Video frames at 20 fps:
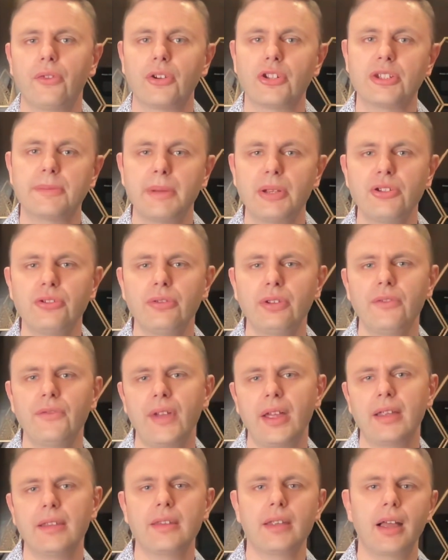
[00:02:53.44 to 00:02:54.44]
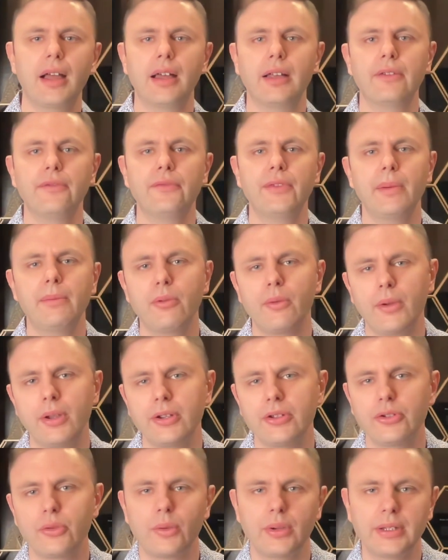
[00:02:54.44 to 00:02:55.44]
a special event on February
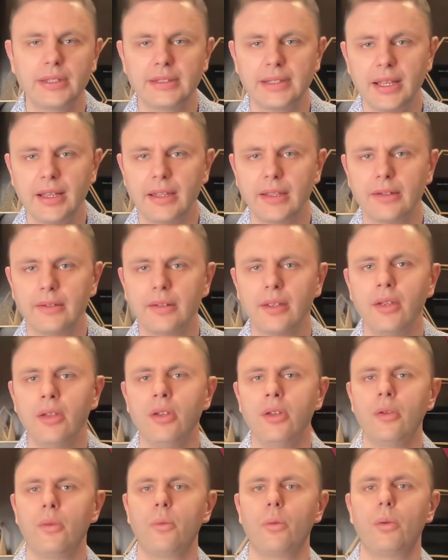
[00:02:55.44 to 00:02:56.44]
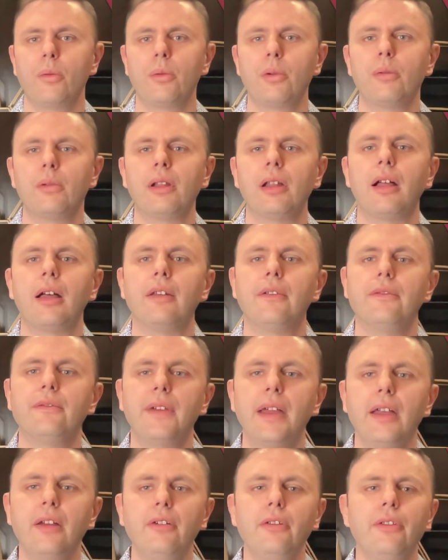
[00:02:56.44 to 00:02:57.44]
22nd where we will
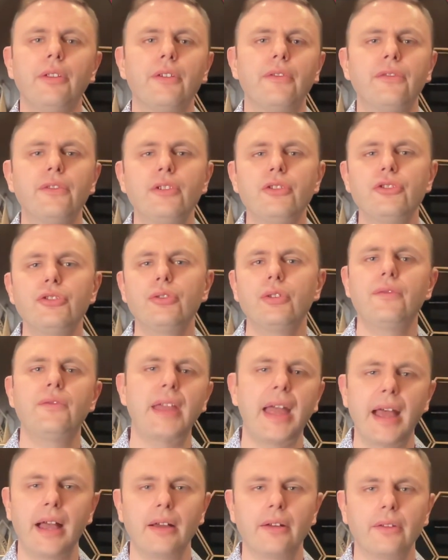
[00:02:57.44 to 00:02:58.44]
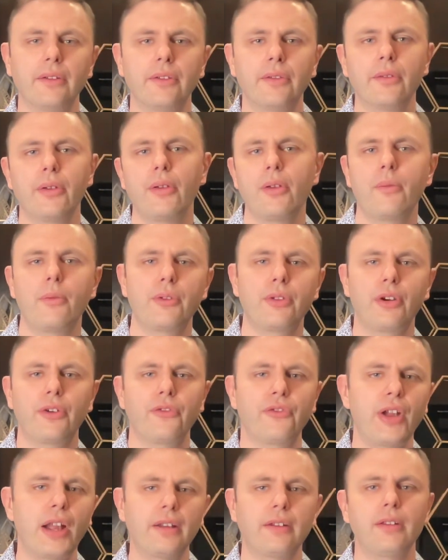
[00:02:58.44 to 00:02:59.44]
unveil the future of DAOs with our
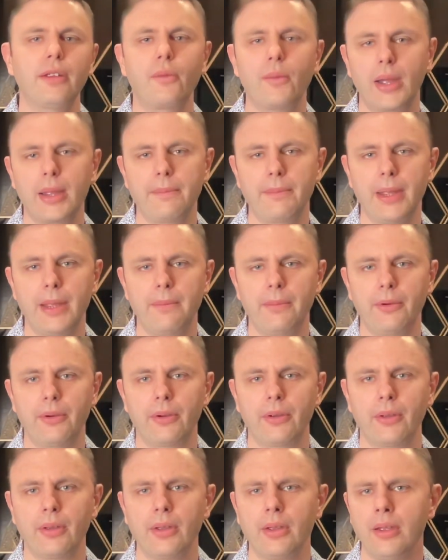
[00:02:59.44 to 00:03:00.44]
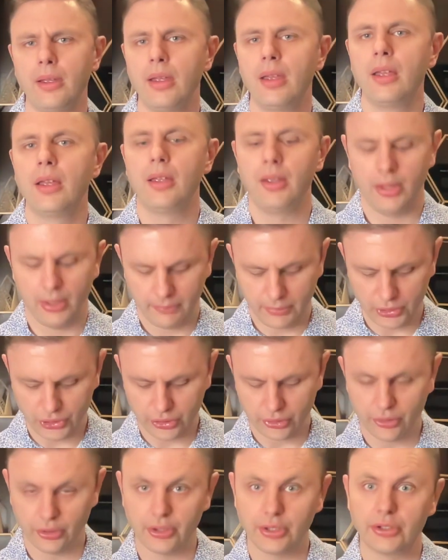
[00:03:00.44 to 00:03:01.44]
Fractally white paper. Be
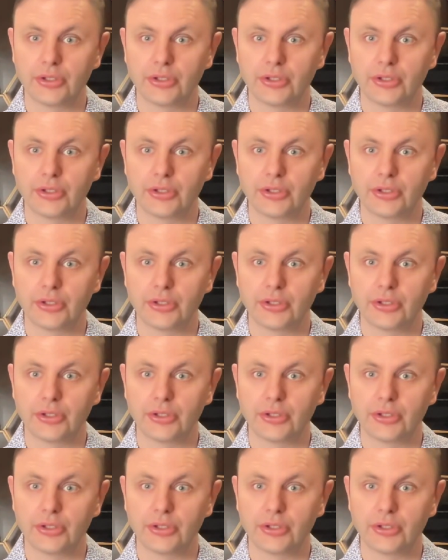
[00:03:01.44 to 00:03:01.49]
sure to